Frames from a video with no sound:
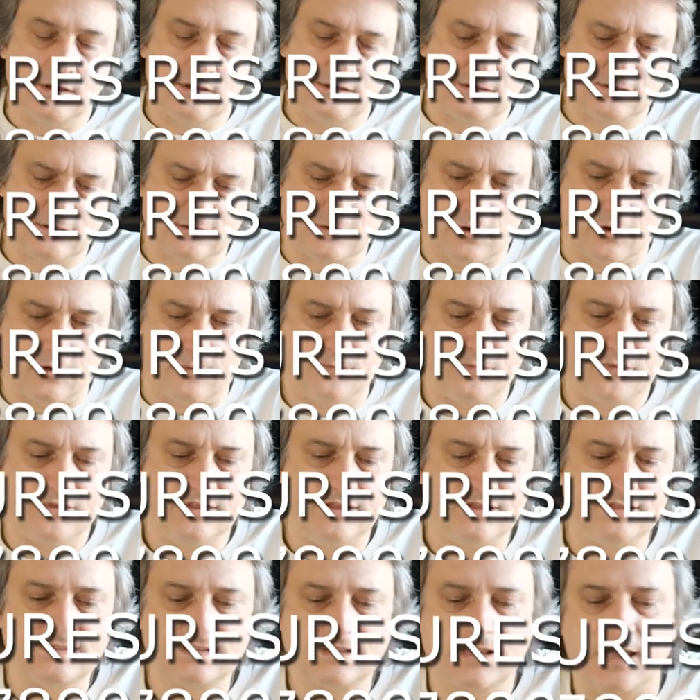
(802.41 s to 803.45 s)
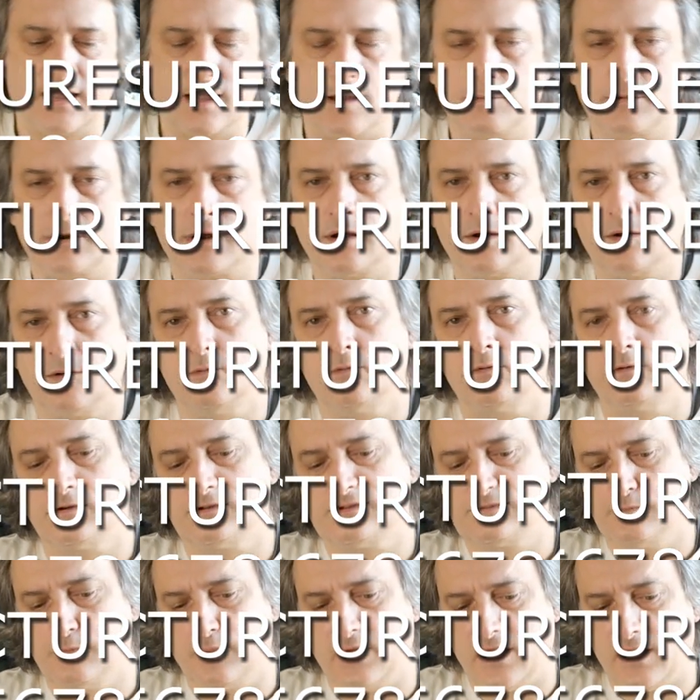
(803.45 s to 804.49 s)
So this camera
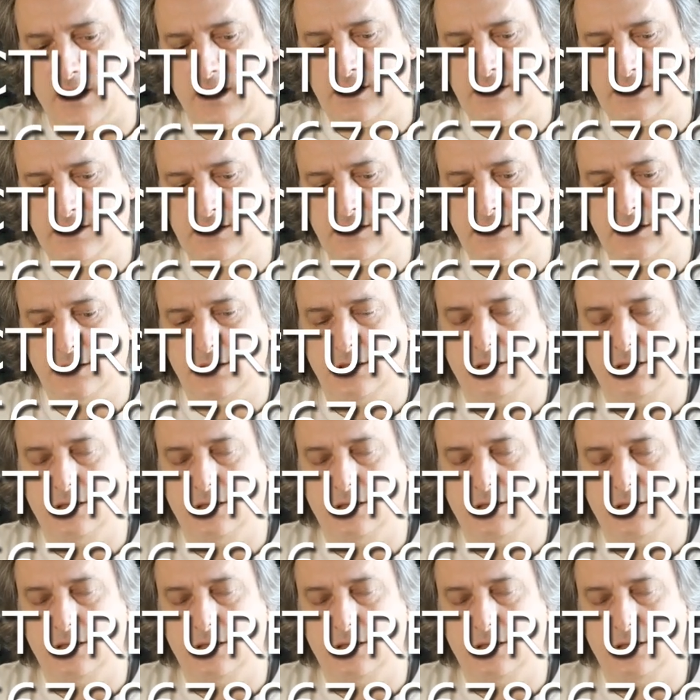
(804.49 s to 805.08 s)
was made